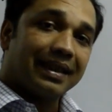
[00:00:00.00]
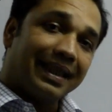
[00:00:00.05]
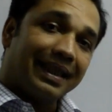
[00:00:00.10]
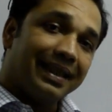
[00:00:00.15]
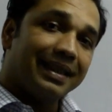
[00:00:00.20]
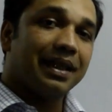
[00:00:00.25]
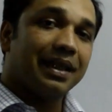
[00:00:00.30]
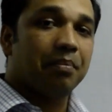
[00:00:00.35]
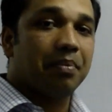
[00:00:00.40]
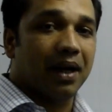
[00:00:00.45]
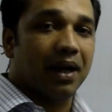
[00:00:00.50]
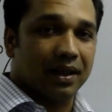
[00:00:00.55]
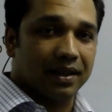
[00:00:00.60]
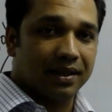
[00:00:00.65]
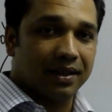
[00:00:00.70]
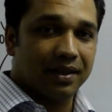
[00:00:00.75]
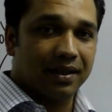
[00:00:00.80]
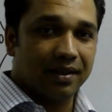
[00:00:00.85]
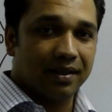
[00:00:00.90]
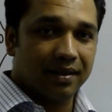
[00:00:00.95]
in the
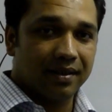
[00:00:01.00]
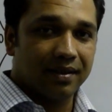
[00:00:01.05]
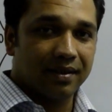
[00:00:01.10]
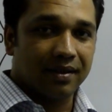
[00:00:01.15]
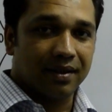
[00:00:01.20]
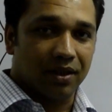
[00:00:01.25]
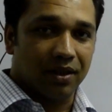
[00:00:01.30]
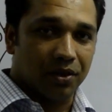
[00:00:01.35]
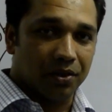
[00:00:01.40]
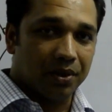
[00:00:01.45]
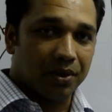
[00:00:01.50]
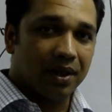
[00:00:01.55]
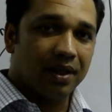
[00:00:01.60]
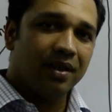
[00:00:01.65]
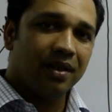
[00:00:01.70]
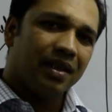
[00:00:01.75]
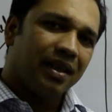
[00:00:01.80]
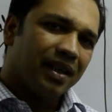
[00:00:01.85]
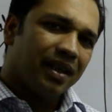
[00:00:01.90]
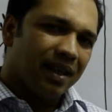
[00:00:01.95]
past.
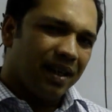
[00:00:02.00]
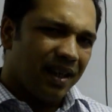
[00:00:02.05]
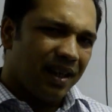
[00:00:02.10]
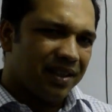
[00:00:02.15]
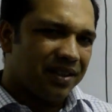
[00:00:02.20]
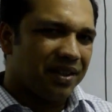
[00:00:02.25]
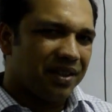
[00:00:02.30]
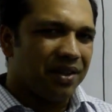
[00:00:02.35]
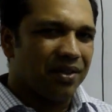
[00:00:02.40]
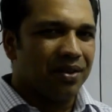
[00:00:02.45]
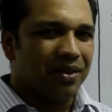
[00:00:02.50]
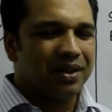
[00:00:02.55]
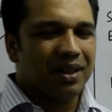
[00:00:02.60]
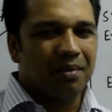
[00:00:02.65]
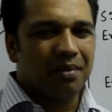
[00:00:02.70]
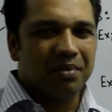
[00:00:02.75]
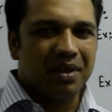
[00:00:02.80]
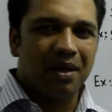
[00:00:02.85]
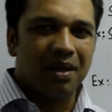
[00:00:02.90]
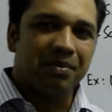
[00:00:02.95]
Okay, it's
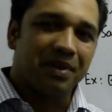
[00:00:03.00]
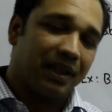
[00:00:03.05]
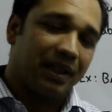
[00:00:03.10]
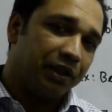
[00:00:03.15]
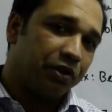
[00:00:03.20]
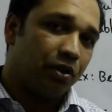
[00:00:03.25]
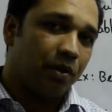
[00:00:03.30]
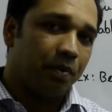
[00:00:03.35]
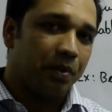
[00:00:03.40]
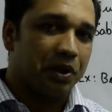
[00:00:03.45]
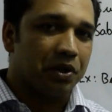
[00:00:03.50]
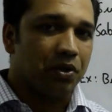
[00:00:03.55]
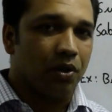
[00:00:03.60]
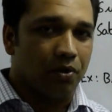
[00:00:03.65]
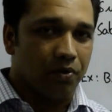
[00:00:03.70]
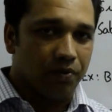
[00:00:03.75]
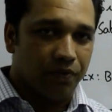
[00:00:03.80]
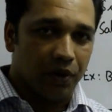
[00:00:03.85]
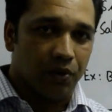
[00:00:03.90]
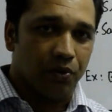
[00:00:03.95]
sometimes a little bit
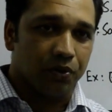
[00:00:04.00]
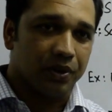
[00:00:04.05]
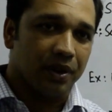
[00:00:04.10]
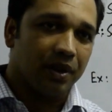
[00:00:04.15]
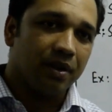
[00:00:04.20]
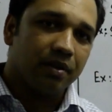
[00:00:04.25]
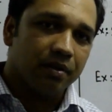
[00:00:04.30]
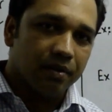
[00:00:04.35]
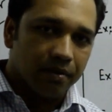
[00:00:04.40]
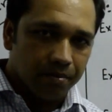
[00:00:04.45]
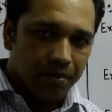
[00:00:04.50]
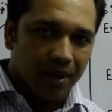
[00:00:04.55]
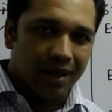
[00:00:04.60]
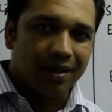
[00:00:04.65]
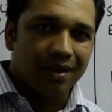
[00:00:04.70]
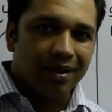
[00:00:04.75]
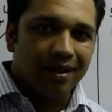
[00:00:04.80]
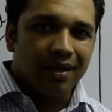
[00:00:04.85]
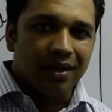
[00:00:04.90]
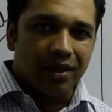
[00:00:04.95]
confusing,
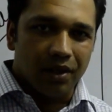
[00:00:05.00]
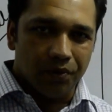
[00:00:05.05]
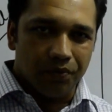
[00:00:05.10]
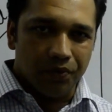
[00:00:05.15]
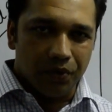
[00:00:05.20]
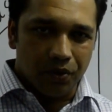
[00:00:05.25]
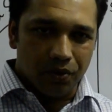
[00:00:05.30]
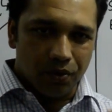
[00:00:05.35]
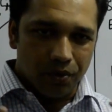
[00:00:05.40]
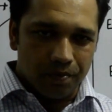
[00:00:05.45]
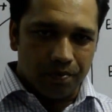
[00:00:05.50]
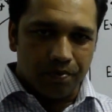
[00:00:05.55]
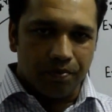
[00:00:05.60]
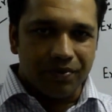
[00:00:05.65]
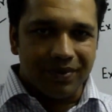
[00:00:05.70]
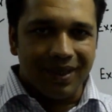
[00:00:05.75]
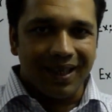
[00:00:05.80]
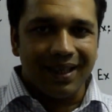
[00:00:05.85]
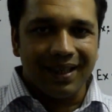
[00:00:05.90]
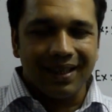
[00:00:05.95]
but if you
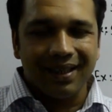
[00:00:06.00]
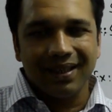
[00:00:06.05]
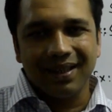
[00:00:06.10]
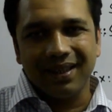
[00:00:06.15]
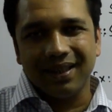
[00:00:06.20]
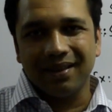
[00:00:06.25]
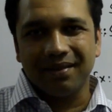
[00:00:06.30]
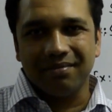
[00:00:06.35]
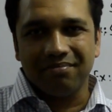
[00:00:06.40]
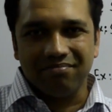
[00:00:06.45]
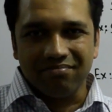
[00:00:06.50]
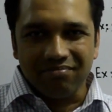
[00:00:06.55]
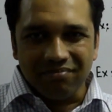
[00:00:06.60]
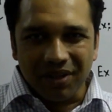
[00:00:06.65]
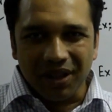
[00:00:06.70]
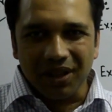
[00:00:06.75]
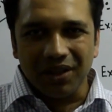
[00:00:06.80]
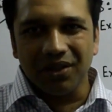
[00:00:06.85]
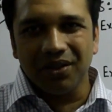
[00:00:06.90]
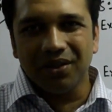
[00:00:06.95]
think
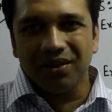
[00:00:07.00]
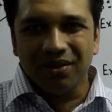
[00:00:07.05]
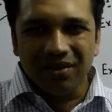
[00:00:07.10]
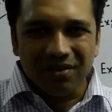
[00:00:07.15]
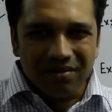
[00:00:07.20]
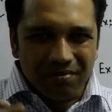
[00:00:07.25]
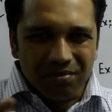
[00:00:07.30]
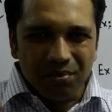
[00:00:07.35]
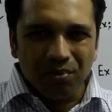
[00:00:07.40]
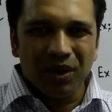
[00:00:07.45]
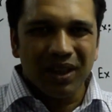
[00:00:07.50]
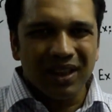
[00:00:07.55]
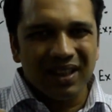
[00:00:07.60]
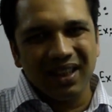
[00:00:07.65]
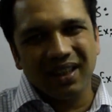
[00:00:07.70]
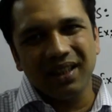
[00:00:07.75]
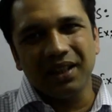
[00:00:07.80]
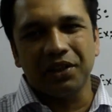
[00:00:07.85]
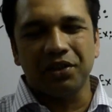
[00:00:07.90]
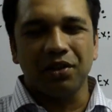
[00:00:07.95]
with
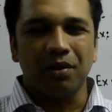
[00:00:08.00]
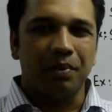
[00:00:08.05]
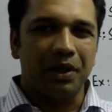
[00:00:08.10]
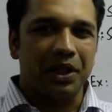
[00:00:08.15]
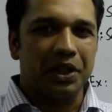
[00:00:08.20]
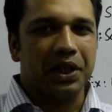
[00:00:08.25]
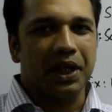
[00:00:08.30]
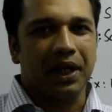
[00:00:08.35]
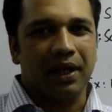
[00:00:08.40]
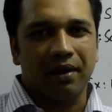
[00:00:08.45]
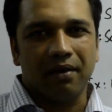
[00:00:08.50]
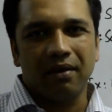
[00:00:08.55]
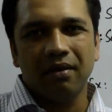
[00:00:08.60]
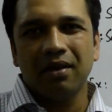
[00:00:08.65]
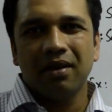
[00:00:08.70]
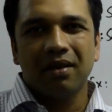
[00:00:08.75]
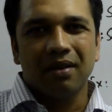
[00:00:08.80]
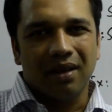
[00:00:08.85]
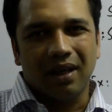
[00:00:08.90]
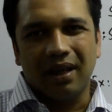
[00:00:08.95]
a little bit
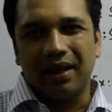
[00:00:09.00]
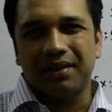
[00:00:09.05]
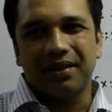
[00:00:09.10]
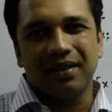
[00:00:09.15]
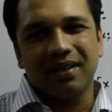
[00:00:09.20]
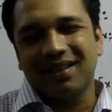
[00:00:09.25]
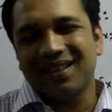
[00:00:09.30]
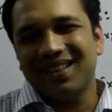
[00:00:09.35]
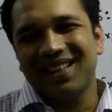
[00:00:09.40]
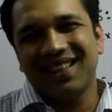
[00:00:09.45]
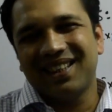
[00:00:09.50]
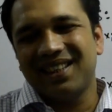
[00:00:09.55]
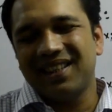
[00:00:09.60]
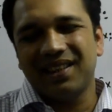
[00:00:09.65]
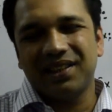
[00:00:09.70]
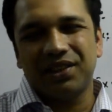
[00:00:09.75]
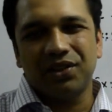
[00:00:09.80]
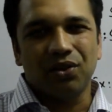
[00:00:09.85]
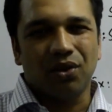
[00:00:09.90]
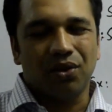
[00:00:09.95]
care, I think it
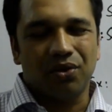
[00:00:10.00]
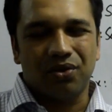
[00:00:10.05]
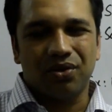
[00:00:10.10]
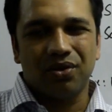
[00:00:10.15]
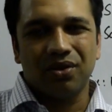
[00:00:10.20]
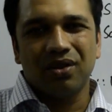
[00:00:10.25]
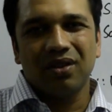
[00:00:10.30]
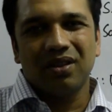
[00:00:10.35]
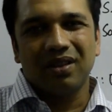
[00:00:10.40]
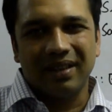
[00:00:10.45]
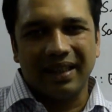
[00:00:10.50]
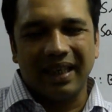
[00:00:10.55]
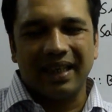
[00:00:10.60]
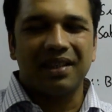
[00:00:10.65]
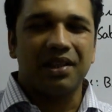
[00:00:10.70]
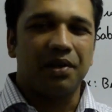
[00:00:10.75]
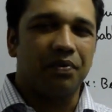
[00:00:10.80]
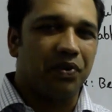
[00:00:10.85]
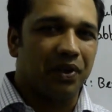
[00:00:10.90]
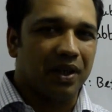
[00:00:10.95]
is not
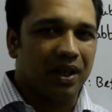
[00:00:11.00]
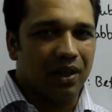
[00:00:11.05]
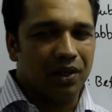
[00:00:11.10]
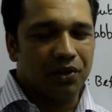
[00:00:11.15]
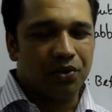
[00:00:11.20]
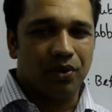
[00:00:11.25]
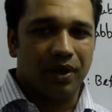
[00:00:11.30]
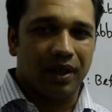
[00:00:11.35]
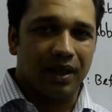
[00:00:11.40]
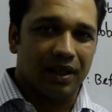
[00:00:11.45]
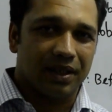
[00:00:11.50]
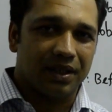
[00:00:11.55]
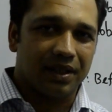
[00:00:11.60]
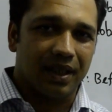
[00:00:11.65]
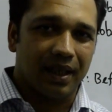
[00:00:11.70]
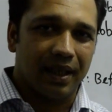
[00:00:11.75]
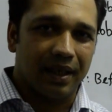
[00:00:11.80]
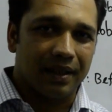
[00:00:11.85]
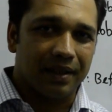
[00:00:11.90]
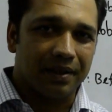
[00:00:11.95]
that difficult to
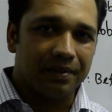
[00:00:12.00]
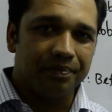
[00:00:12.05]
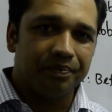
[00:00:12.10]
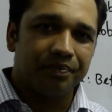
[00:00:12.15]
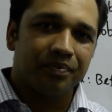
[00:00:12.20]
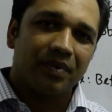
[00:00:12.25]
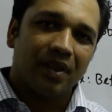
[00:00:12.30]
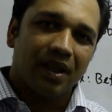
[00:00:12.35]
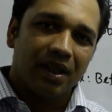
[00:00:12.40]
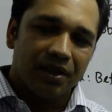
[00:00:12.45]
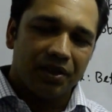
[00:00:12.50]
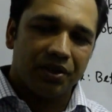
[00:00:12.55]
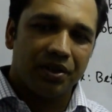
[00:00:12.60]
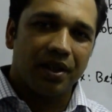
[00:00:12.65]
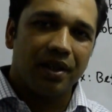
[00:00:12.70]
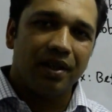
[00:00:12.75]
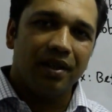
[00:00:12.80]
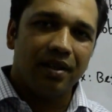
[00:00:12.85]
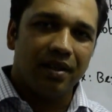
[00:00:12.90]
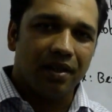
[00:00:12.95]
understand.
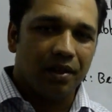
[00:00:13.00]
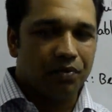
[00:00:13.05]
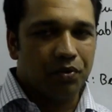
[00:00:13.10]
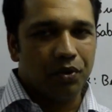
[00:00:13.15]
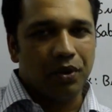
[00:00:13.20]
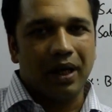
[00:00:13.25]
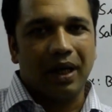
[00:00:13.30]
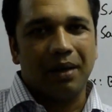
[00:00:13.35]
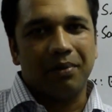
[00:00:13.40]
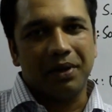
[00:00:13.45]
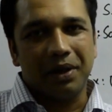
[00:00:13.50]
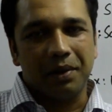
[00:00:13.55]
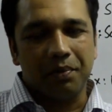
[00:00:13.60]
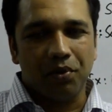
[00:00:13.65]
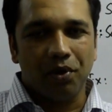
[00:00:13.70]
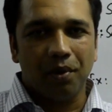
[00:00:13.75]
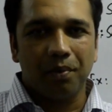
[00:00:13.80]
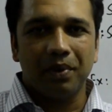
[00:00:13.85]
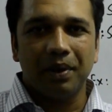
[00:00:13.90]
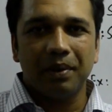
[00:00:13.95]
Still, if you have any
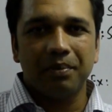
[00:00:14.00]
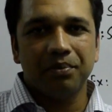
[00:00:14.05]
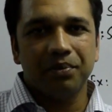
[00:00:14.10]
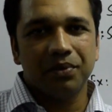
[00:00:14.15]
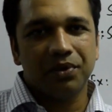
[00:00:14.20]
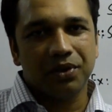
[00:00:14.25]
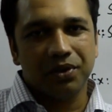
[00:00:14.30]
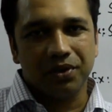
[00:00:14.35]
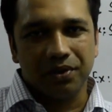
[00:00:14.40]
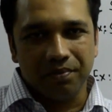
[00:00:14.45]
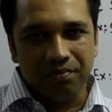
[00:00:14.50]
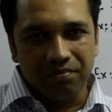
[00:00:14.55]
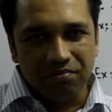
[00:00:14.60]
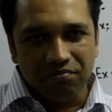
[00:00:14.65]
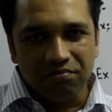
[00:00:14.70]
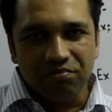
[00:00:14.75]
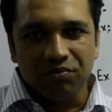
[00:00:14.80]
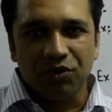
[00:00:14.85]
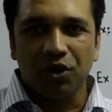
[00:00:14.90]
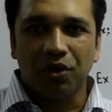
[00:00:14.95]
problems,
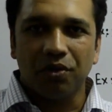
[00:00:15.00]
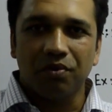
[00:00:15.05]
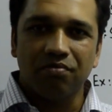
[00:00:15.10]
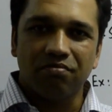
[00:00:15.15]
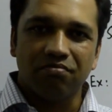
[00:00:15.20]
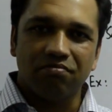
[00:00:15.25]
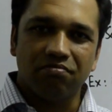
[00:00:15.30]
do